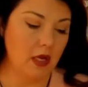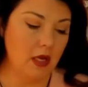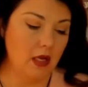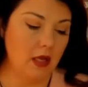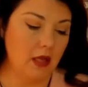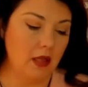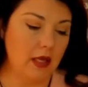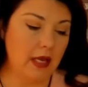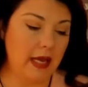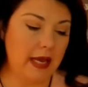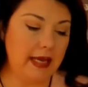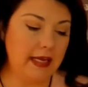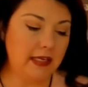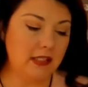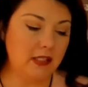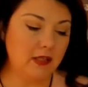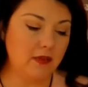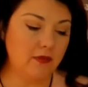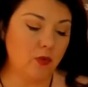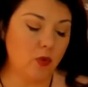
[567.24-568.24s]
The Ace
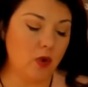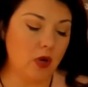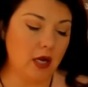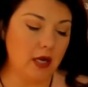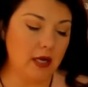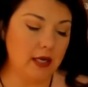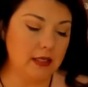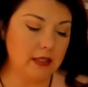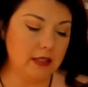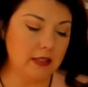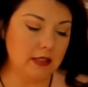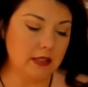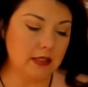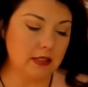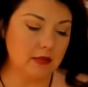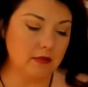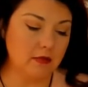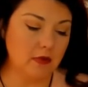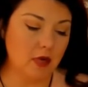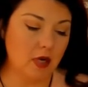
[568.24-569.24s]
of
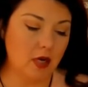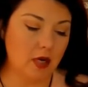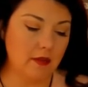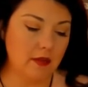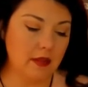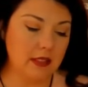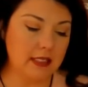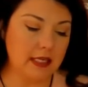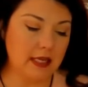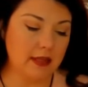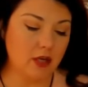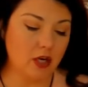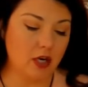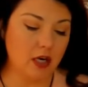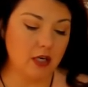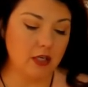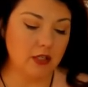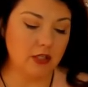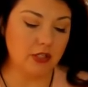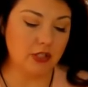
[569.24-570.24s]
Wands on the Death
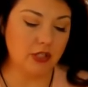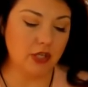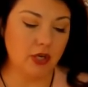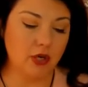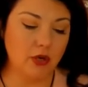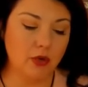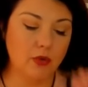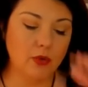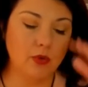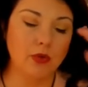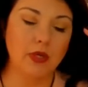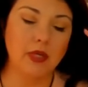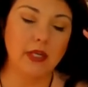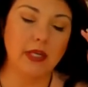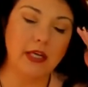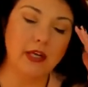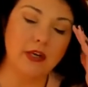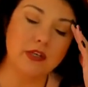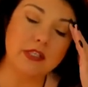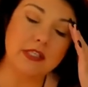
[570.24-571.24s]
card. So
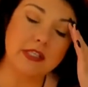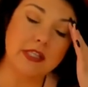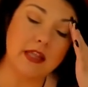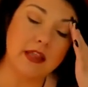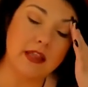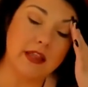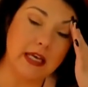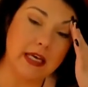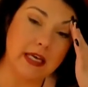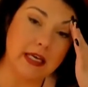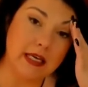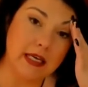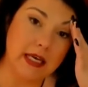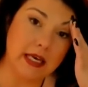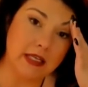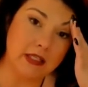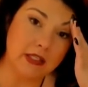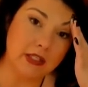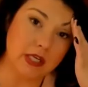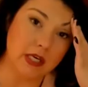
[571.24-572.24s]
here's the thing,
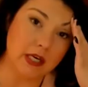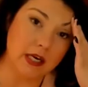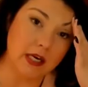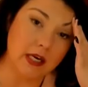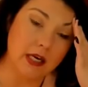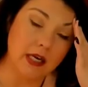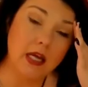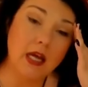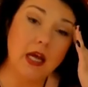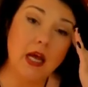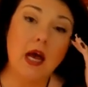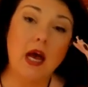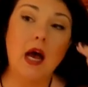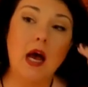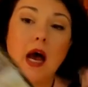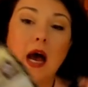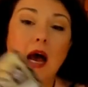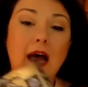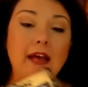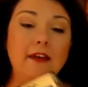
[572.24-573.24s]
Cancer.
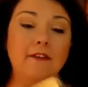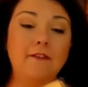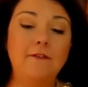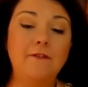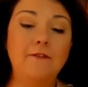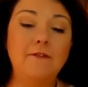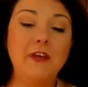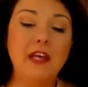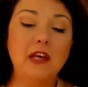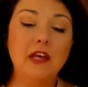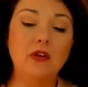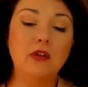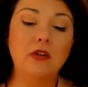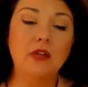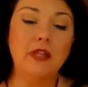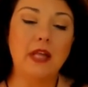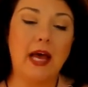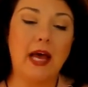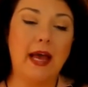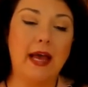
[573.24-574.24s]
I feel
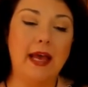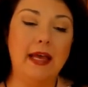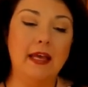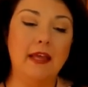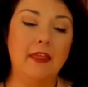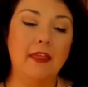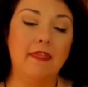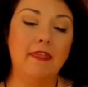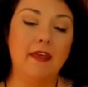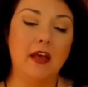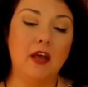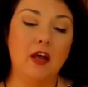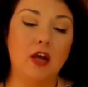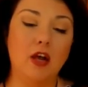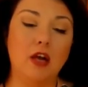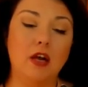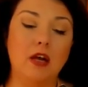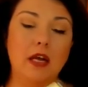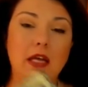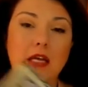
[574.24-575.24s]
like
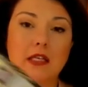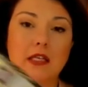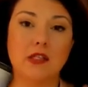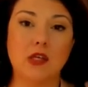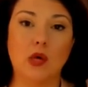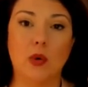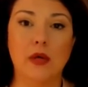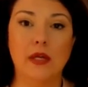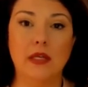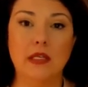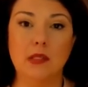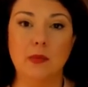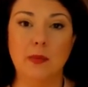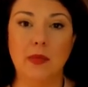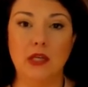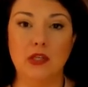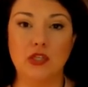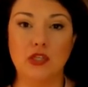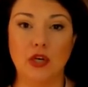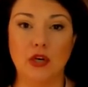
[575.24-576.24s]
there is going to be
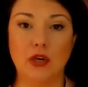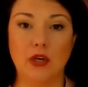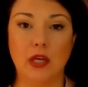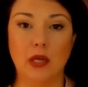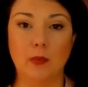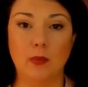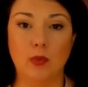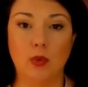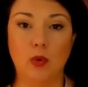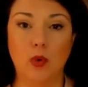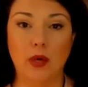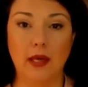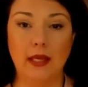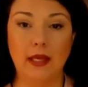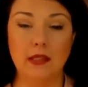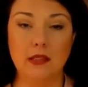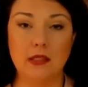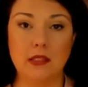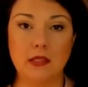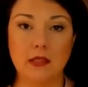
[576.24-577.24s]
a turning
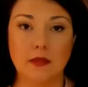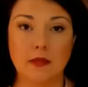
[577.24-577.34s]
point